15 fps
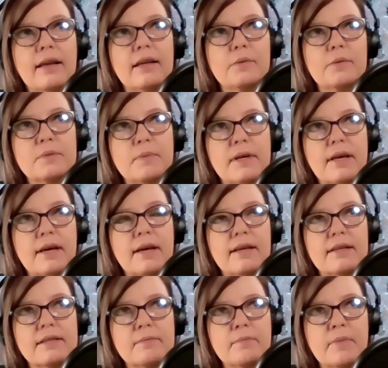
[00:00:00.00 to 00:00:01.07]
it was
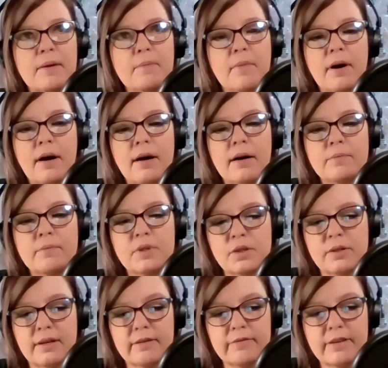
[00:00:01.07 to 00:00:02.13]
because my mom was
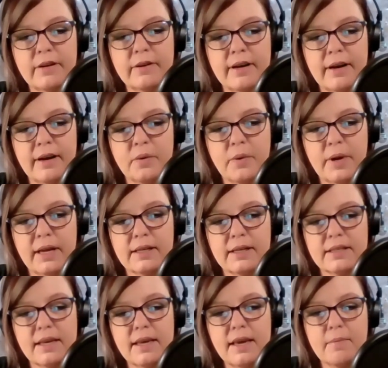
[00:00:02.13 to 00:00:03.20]
trying to figure out a way
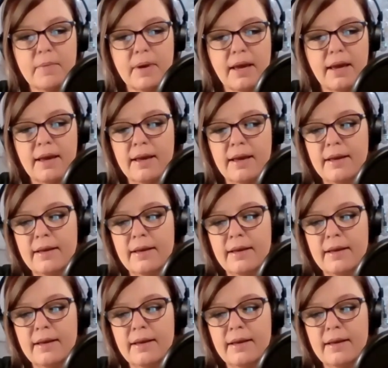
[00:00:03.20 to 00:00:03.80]
to keep me.